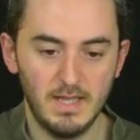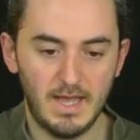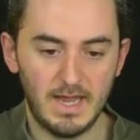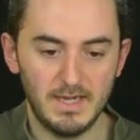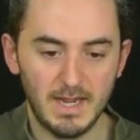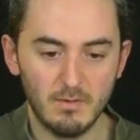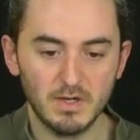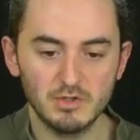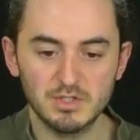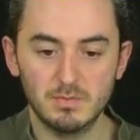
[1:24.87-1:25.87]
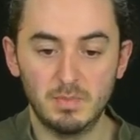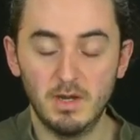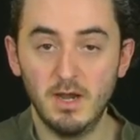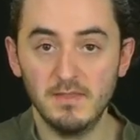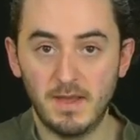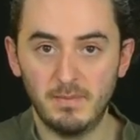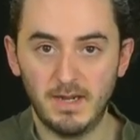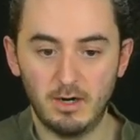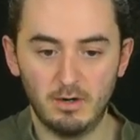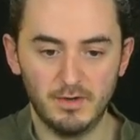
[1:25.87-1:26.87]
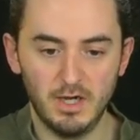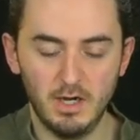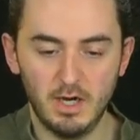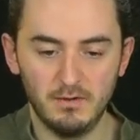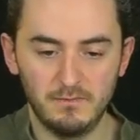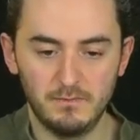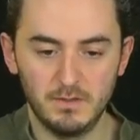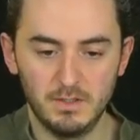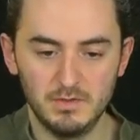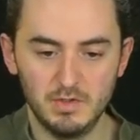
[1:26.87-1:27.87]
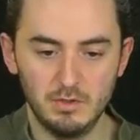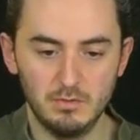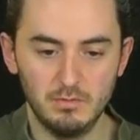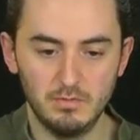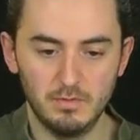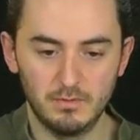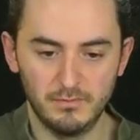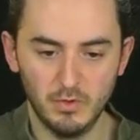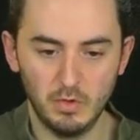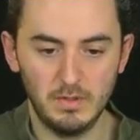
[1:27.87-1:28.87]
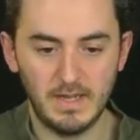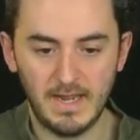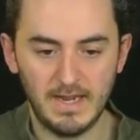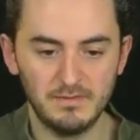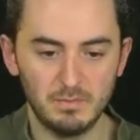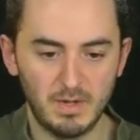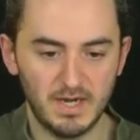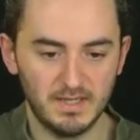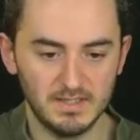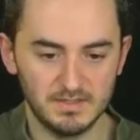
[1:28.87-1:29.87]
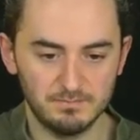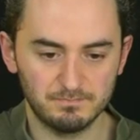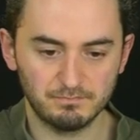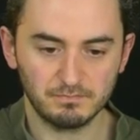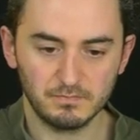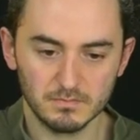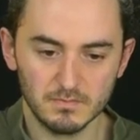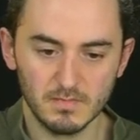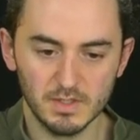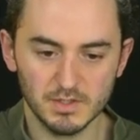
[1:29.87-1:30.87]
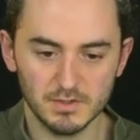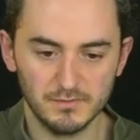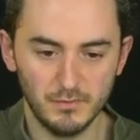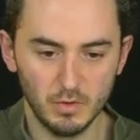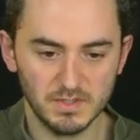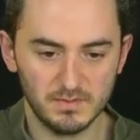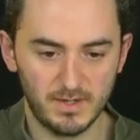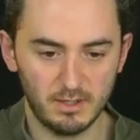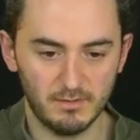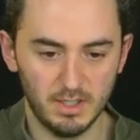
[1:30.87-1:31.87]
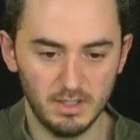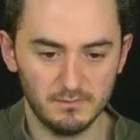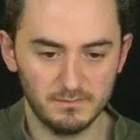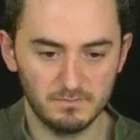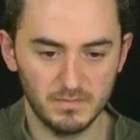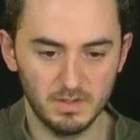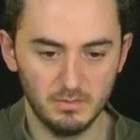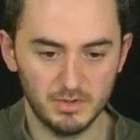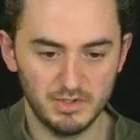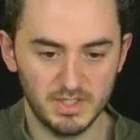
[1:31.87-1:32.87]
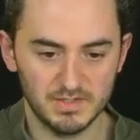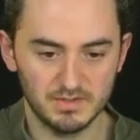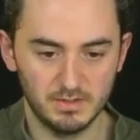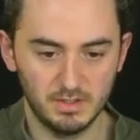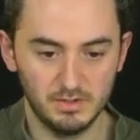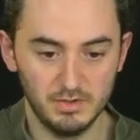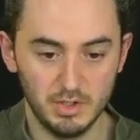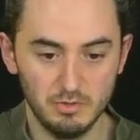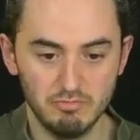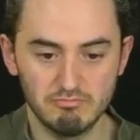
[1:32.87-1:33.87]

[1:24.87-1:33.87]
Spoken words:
And now I can just apply that power of a half to the 4 and the bracket. So it's 4 to the power of a half, which is 2,